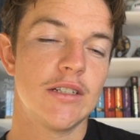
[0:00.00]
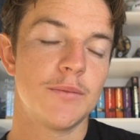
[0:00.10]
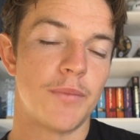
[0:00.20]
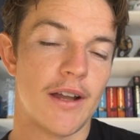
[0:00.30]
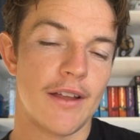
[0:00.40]

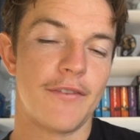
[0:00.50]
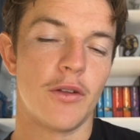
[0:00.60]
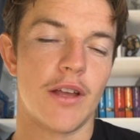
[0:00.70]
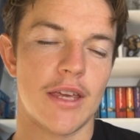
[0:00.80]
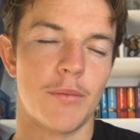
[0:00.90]
but I feel
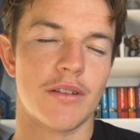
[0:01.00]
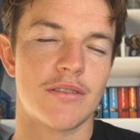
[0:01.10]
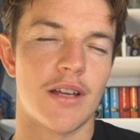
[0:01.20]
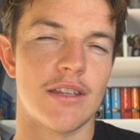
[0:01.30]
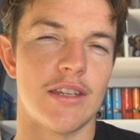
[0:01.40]
like he might
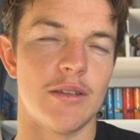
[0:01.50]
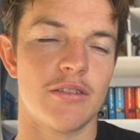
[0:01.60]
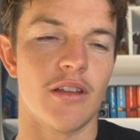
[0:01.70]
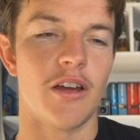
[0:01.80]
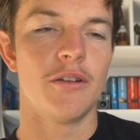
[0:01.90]
start the year
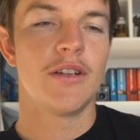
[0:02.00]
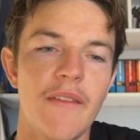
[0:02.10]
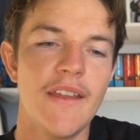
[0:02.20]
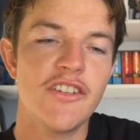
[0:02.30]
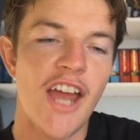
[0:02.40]
slow. And
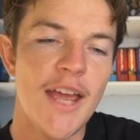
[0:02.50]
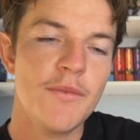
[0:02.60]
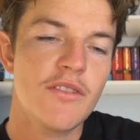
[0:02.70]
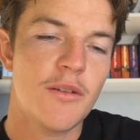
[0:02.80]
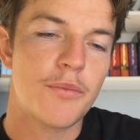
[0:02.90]
then
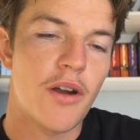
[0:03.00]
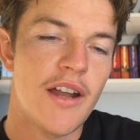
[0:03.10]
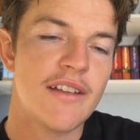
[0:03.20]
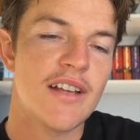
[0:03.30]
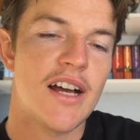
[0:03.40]
James.Bryan
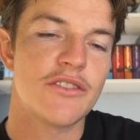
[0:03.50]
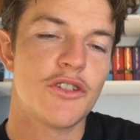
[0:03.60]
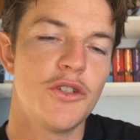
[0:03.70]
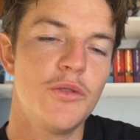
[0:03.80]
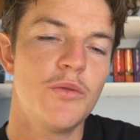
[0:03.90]
has asked,
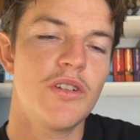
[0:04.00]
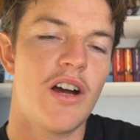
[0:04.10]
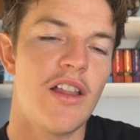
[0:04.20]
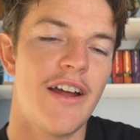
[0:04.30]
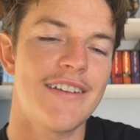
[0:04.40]
who would
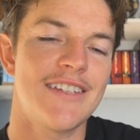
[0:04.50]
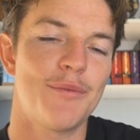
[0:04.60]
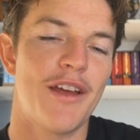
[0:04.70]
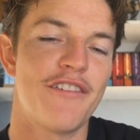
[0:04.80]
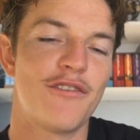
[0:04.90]
I like to see
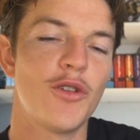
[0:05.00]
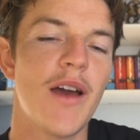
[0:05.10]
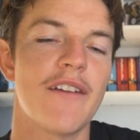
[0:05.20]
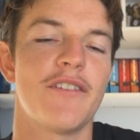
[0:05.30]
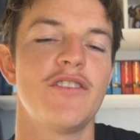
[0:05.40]
play
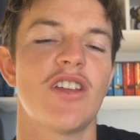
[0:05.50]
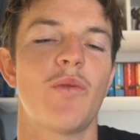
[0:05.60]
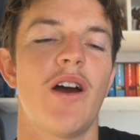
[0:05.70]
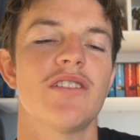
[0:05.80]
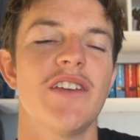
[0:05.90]
fullback for New South
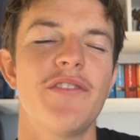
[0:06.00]
Wales if